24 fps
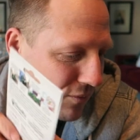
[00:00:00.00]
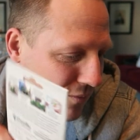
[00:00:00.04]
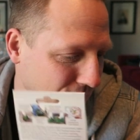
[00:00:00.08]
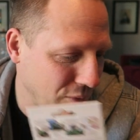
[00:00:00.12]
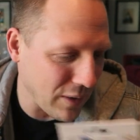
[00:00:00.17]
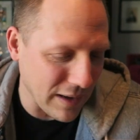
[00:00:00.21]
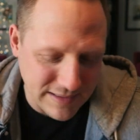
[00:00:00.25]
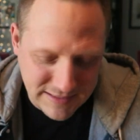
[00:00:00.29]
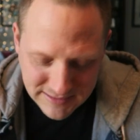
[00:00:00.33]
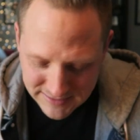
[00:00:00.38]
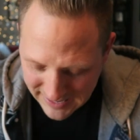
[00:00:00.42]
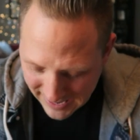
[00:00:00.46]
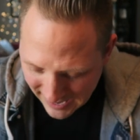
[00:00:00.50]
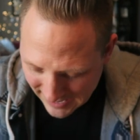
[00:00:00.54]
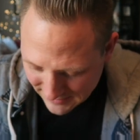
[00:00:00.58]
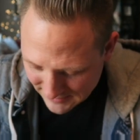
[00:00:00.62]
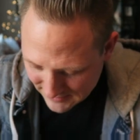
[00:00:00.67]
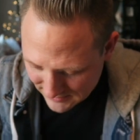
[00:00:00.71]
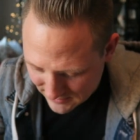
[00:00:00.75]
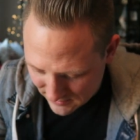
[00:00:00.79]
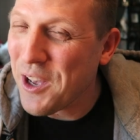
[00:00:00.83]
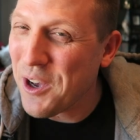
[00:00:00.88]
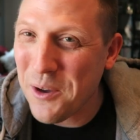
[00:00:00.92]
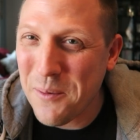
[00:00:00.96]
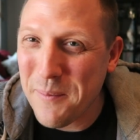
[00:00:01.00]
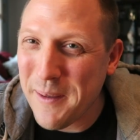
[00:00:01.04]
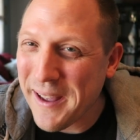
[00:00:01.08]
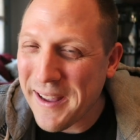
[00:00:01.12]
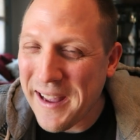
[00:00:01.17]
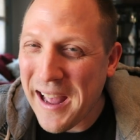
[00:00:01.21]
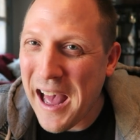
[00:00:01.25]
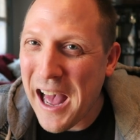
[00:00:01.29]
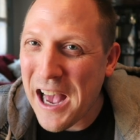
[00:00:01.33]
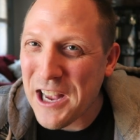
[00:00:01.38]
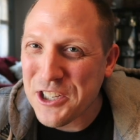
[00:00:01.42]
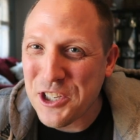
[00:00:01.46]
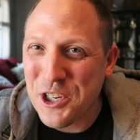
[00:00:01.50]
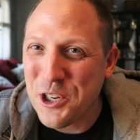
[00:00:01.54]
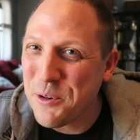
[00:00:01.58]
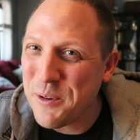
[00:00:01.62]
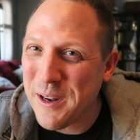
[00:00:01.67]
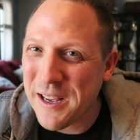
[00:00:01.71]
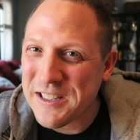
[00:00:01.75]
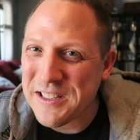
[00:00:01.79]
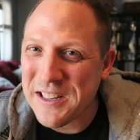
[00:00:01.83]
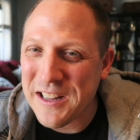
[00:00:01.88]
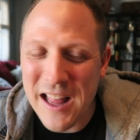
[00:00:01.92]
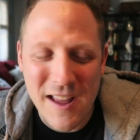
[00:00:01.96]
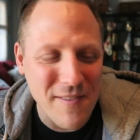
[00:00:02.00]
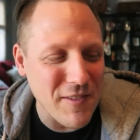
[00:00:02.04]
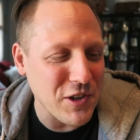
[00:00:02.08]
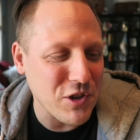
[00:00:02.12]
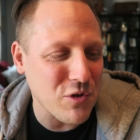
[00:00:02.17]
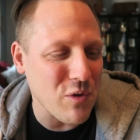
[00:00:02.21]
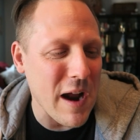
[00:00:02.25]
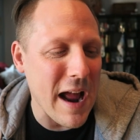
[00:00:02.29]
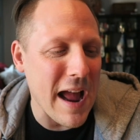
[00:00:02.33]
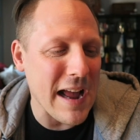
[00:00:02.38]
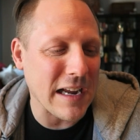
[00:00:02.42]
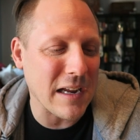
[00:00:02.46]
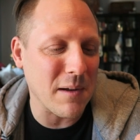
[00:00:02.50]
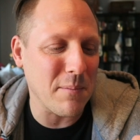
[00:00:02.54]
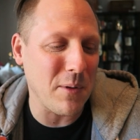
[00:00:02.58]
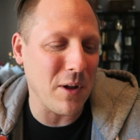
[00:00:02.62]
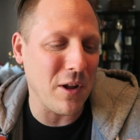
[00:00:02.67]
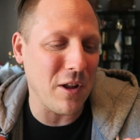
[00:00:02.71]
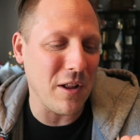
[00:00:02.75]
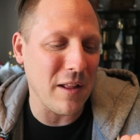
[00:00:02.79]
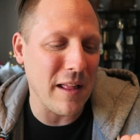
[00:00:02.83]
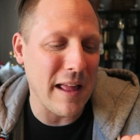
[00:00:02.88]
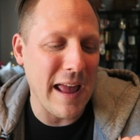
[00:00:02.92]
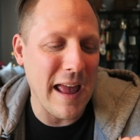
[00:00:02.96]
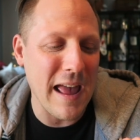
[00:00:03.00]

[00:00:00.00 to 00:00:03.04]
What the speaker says: What's next? Oh my gosh, who doesn't love a trackable?